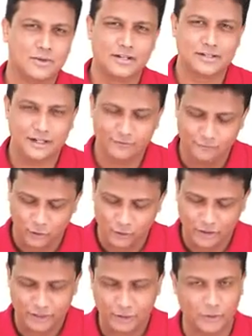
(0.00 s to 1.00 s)
one is like a
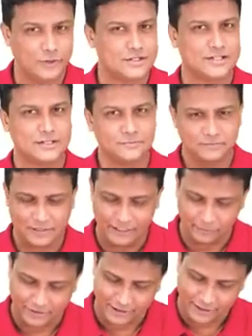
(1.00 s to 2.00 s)
4-order neuron system?
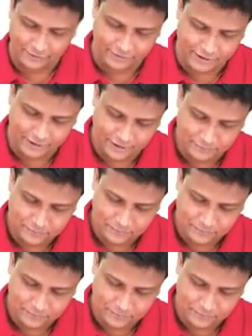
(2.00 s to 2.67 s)
Let me clarify here.